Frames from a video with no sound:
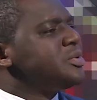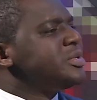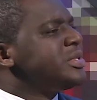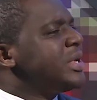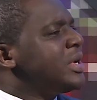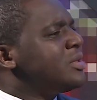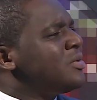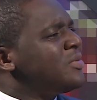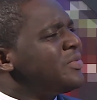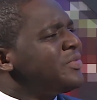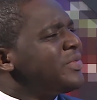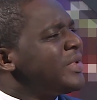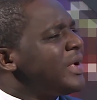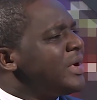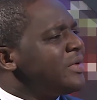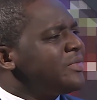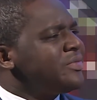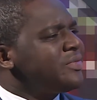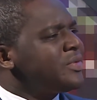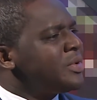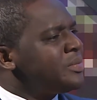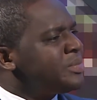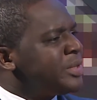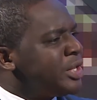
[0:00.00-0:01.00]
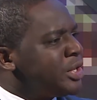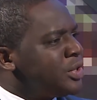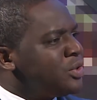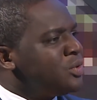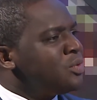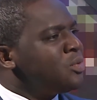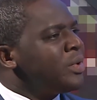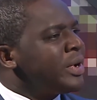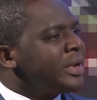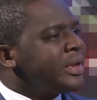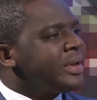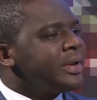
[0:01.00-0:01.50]
an offer from the
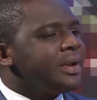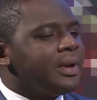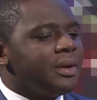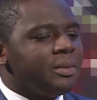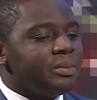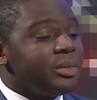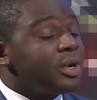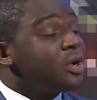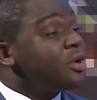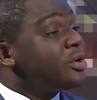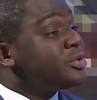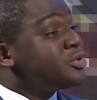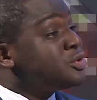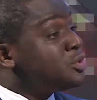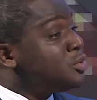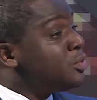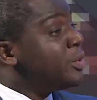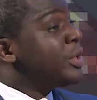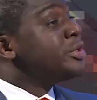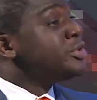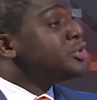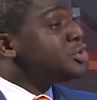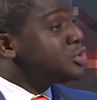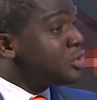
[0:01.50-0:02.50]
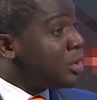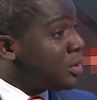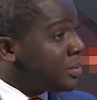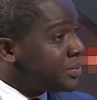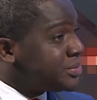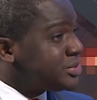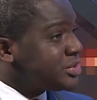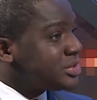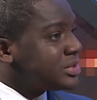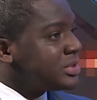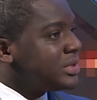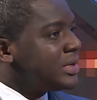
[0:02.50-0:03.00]
UN, because UN
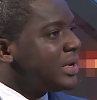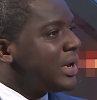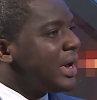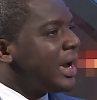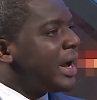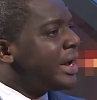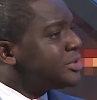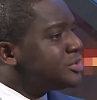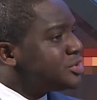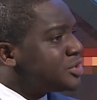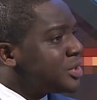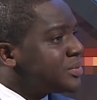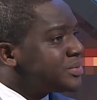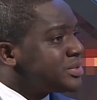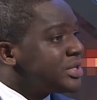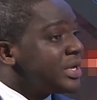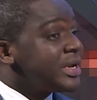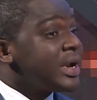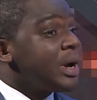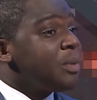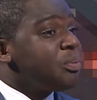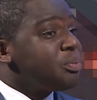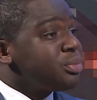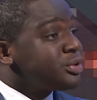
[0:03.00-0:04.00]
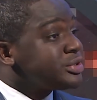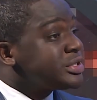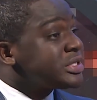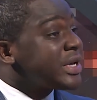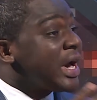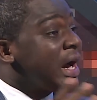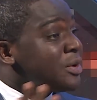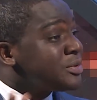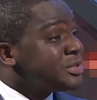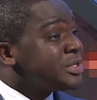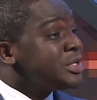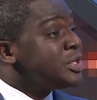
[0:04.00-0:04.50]
jobs are jobs that are put
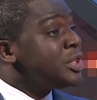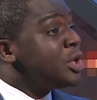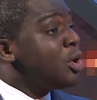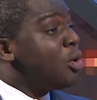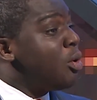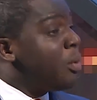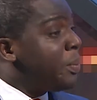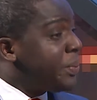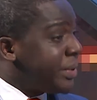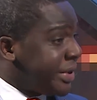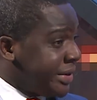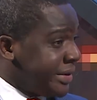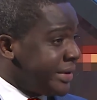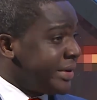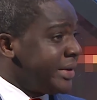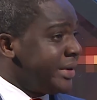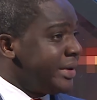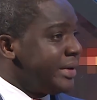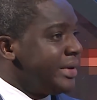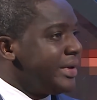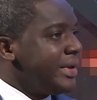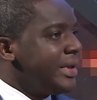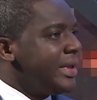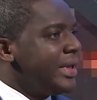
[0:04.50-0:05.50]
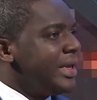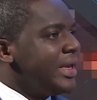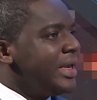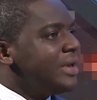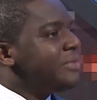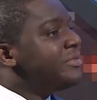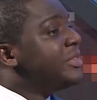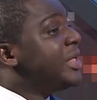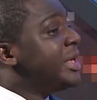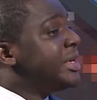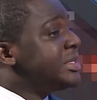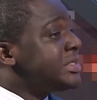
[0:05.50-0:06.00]
out in the open.
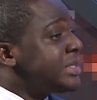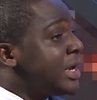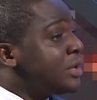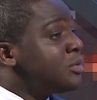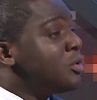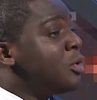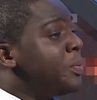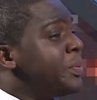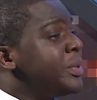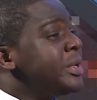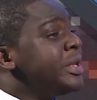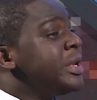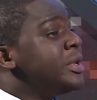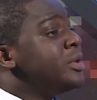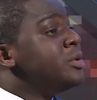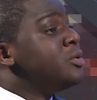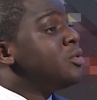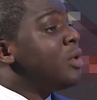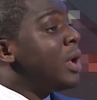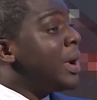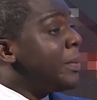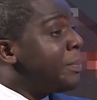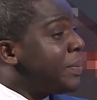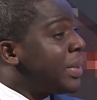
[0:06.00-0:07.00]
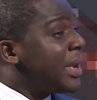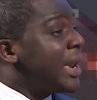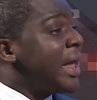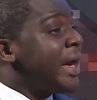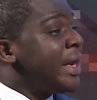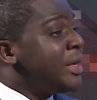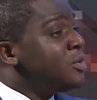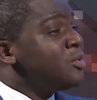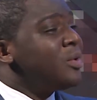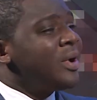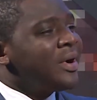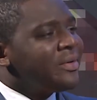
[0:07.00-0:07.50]
If there is an opening, you apply,
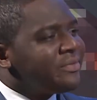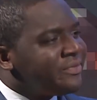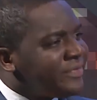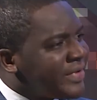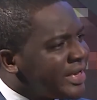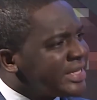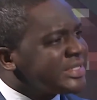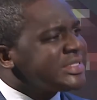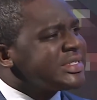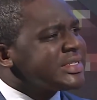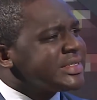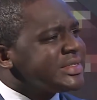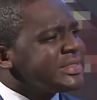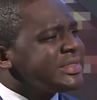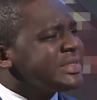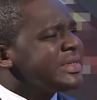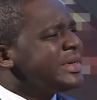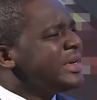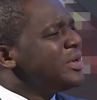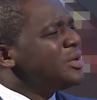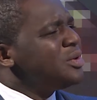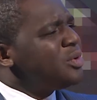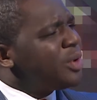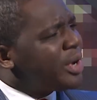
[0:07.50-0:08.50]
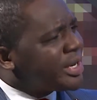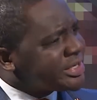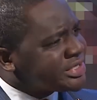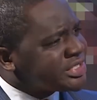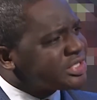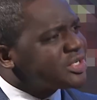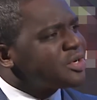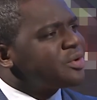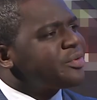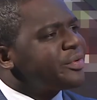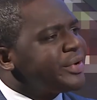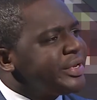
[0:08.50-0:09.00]
you are vetted, you are
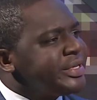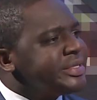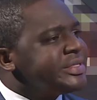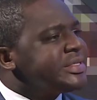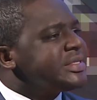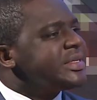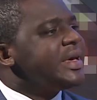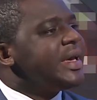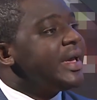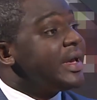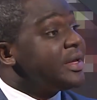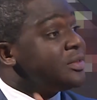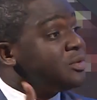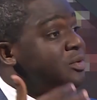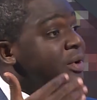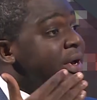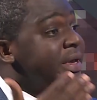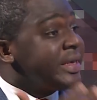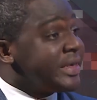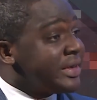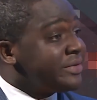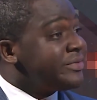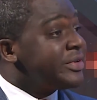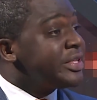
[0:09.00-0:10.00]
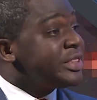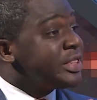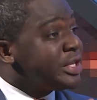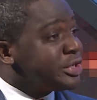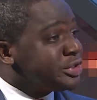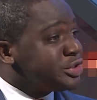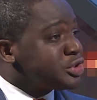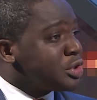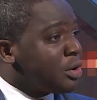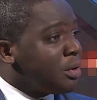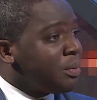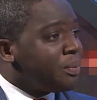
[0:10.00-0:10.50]
screened, and you are given the
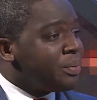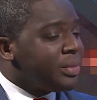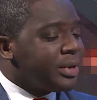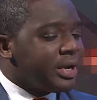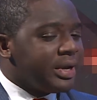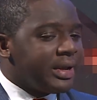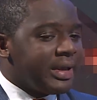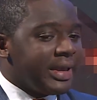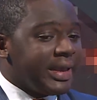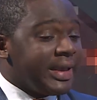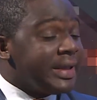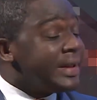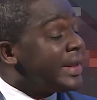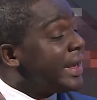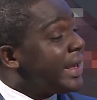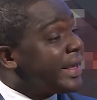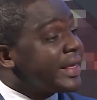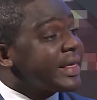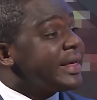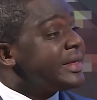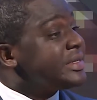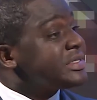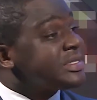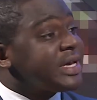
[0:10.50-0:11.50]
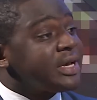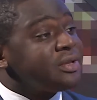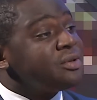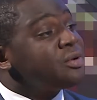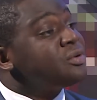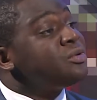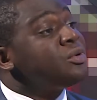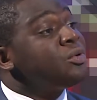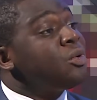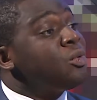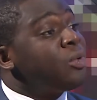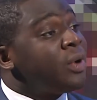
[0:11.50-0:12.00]
job. In her case, I
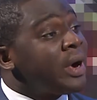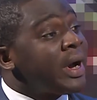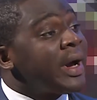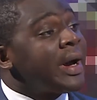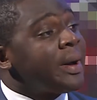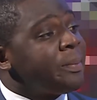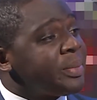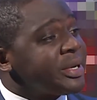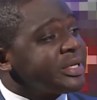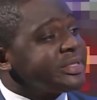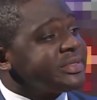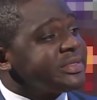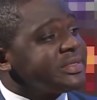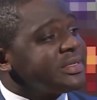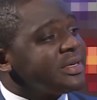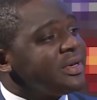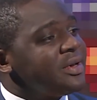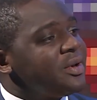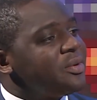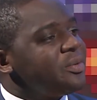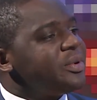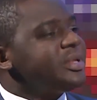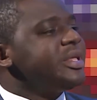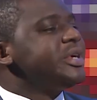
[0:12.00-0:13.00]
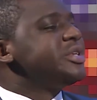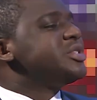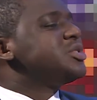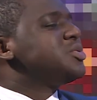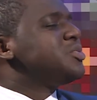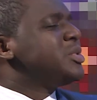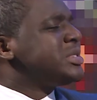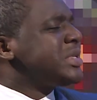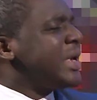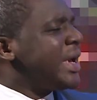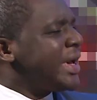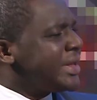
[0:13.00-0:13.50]
don't know what happened, whether she
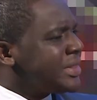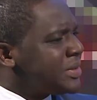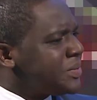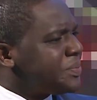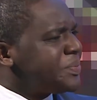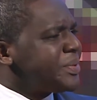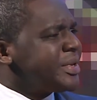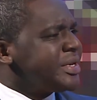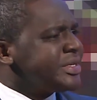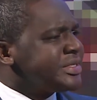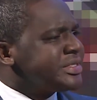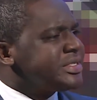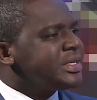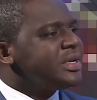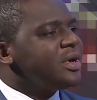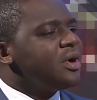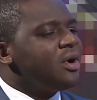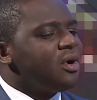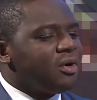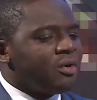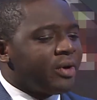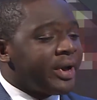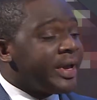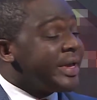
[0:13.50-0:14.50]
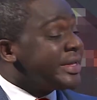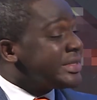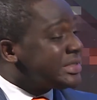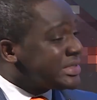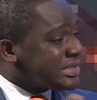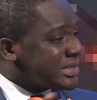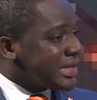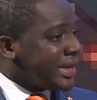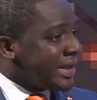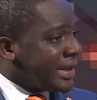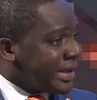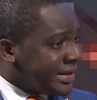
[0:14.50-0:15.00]
was handpicked or
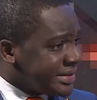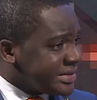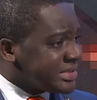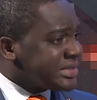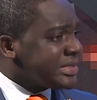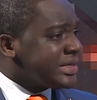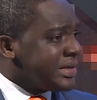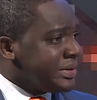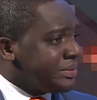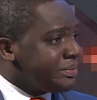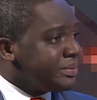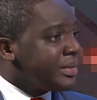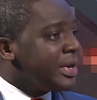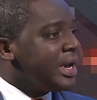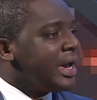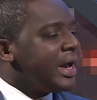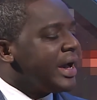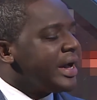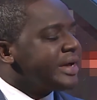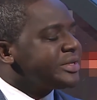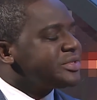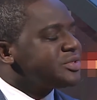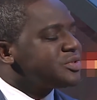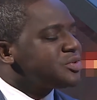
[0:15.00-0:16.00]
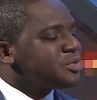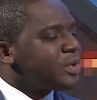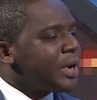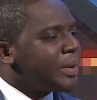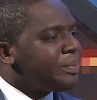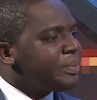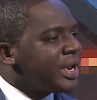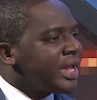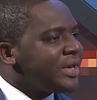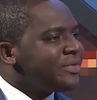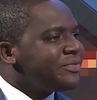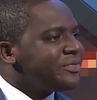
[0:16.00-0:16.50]
her team had to
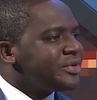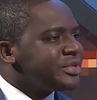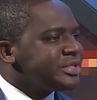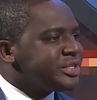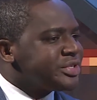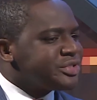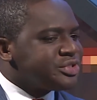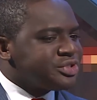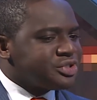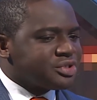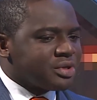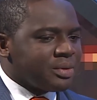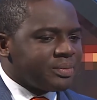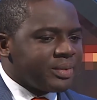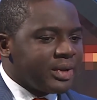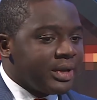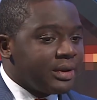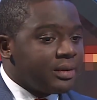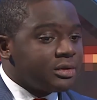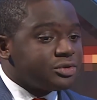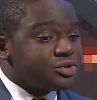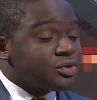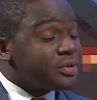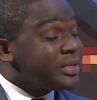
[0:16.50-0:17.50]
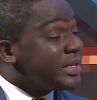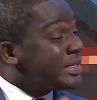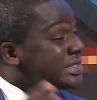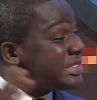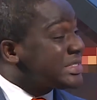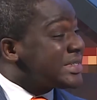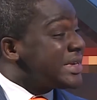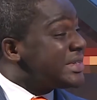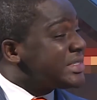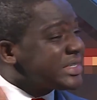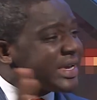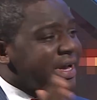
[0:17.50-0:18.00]
apply for this job. So the
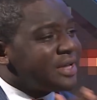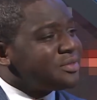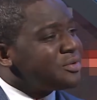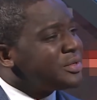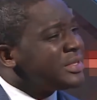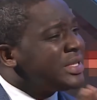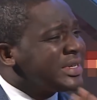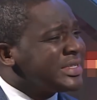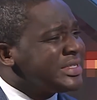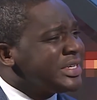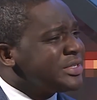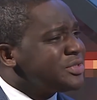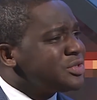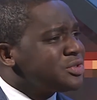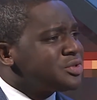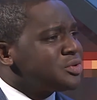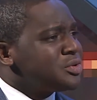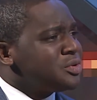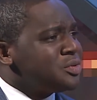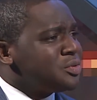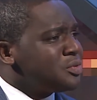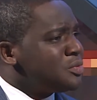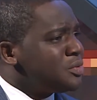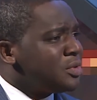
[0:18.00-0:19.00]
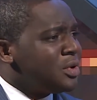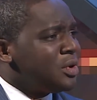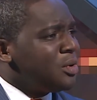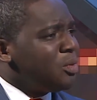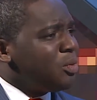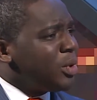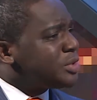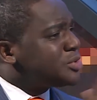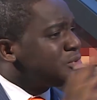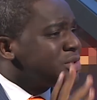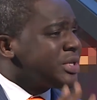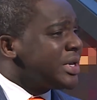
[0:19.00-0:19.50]
state cannot dictate to you
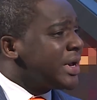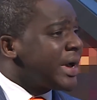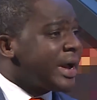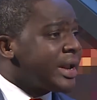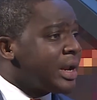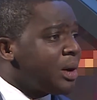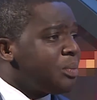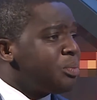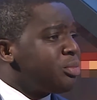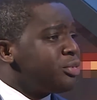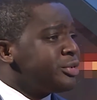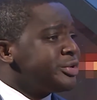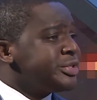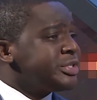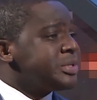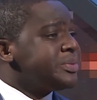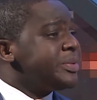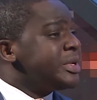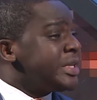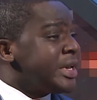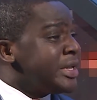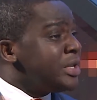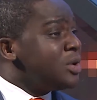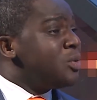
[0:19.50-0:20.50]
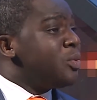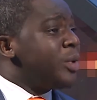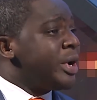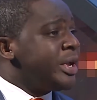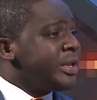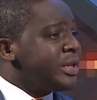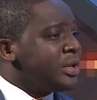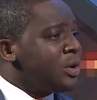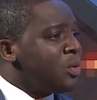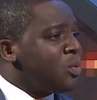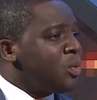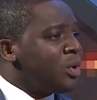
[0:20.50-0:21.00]
where to take an appointment anywhere
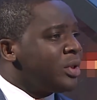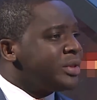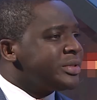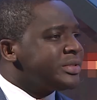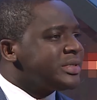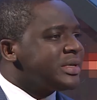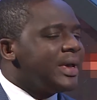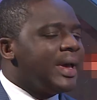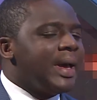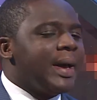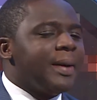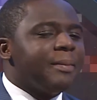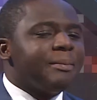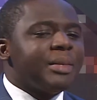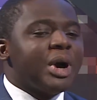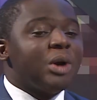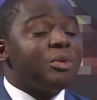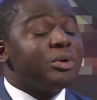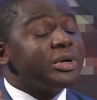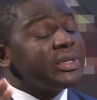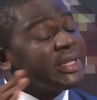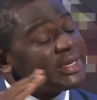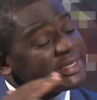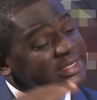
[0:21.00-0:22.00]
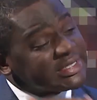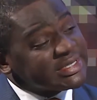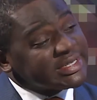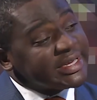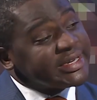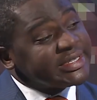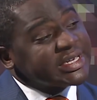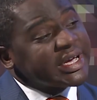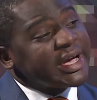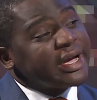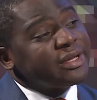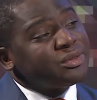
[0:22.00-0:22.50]
in the world. But what the
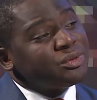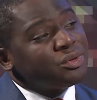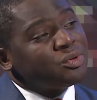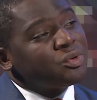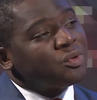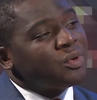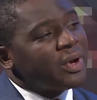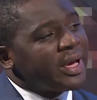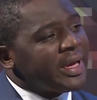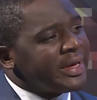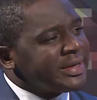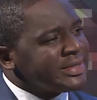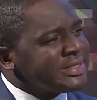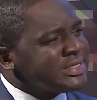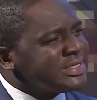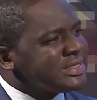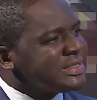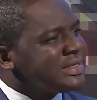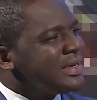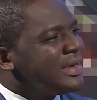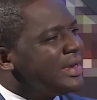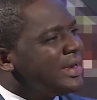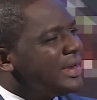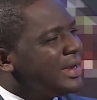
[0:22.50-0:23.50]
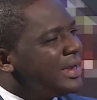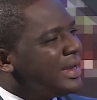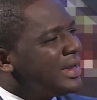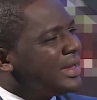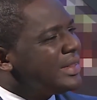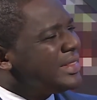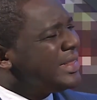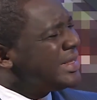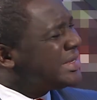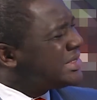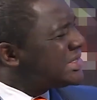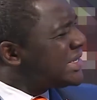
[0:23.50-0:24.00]
state can do is,
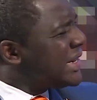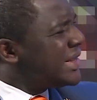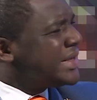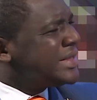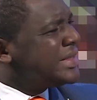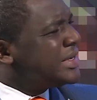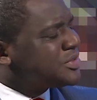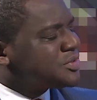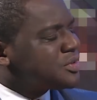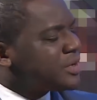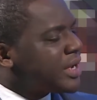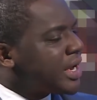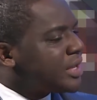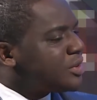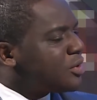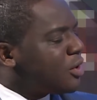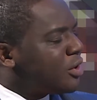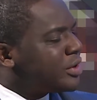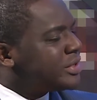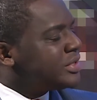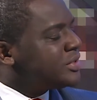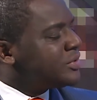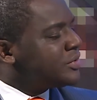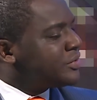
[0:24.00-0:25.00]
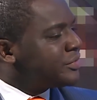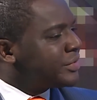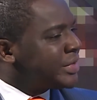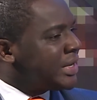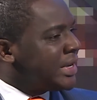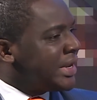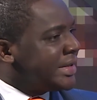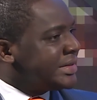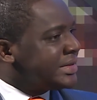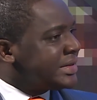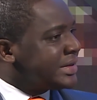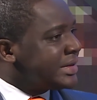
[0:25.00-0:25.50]
this lady is not an ordinary
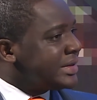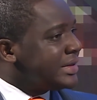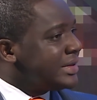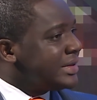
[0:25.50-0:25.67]
lady.